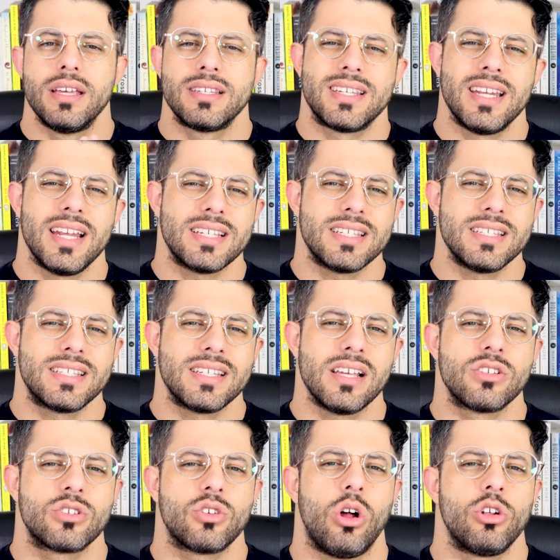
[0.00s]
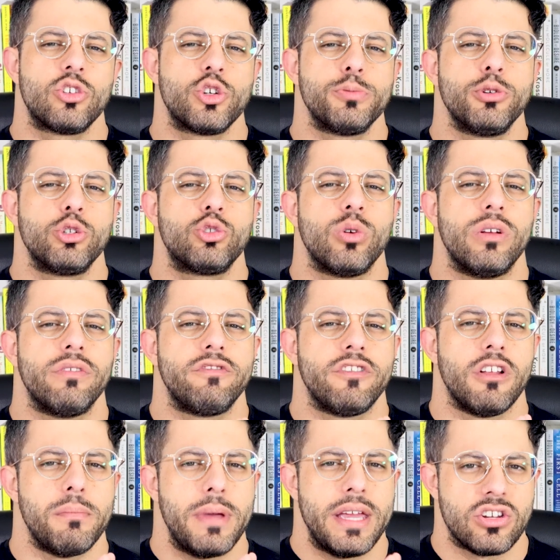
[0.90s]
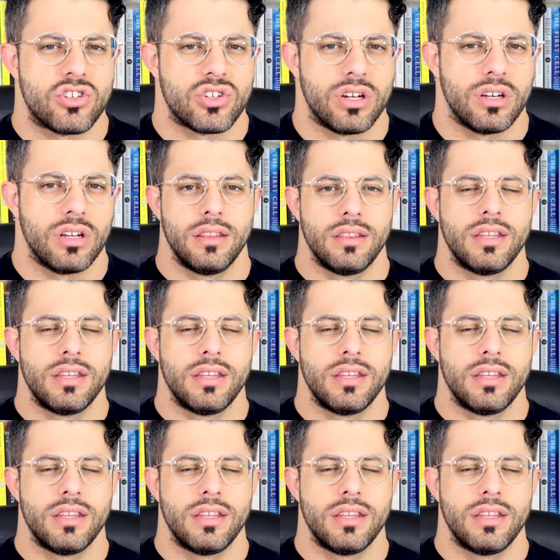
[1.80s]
Senescent cells contribute to inflammation.